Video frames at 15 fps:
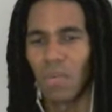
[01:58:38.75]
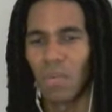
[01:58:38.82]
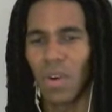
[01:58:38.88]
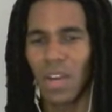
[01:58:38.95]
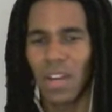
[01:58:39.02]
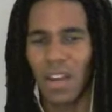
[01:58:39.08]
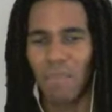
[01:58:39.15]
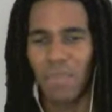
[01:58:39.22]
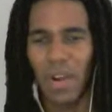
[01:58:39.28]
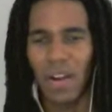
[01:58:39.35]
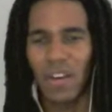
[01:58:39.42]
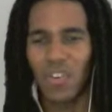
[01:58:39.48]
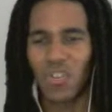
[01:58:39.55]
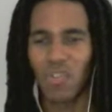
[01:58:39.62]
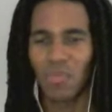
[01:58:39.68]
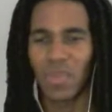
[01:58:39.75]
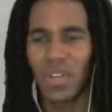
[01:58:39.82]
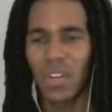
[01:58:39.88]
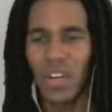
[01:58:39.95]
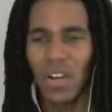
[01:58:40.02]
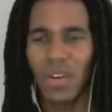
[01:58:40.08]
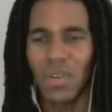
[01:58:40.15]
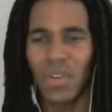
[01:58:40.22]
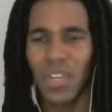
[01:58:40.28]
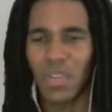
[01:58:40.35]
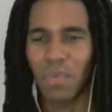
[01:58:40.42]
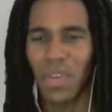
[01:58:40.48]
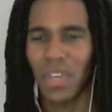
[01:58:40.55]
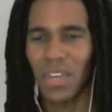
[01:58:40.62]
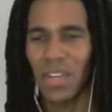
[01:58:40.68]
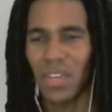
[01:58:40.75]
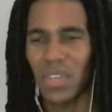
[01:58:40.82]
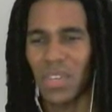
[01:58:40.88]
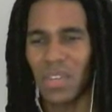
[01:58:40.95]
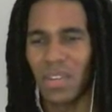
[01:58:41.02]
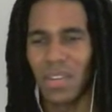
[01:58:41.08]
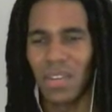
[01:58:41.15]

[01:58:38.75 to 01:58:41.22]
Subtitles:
What? A paratrooper? No, he's my cousin.